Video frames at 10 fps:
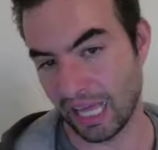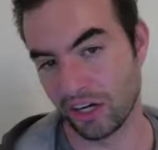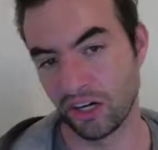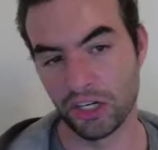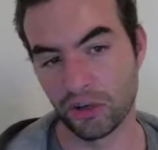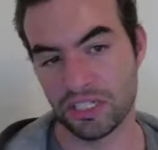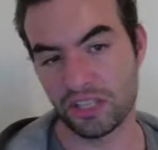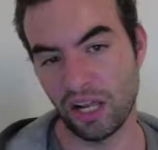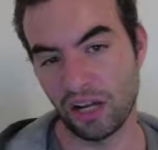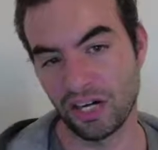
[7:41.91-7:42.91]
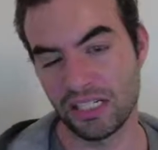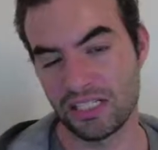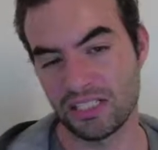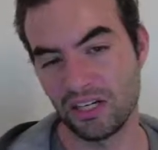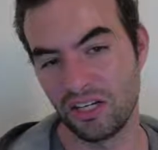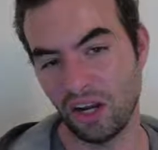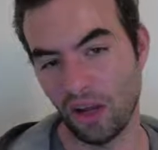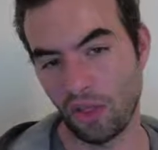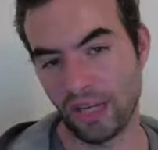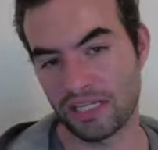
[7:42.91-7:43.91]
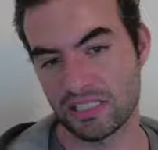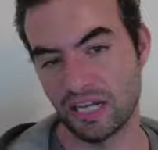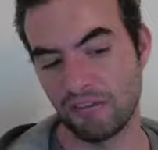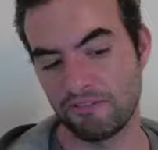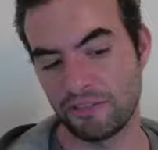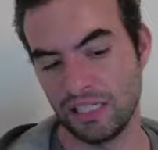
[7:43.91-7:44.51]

I don't know your risk tolerance, all that stuff.